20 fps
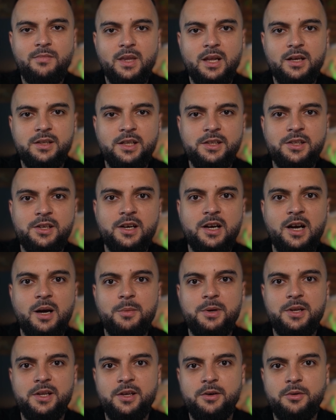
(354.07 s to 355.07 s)
Another
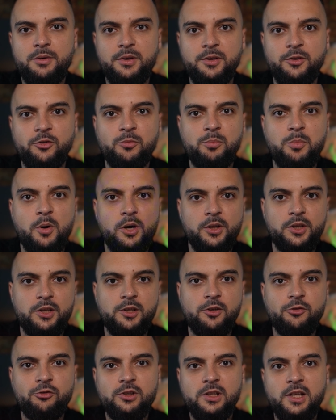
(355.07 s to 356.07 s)
common error is
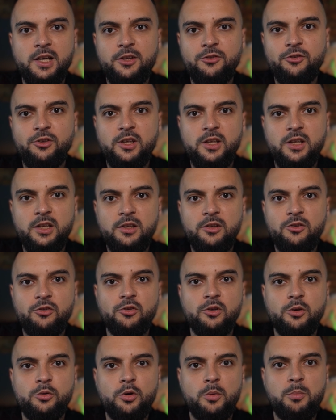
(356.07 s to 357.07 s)
PodInitializing.
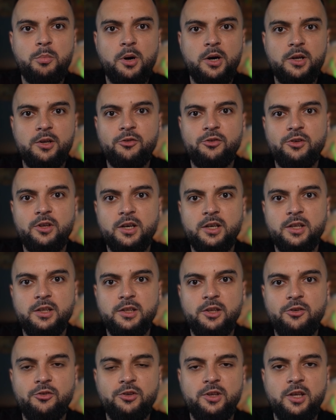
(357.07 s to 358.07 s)
So your pod is stuck in
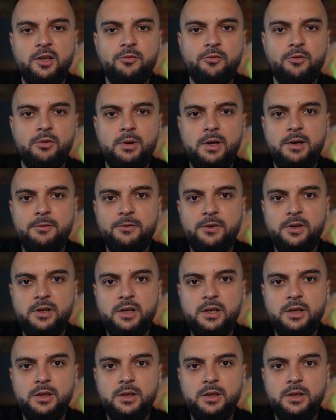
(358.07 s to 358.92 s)
this state forever.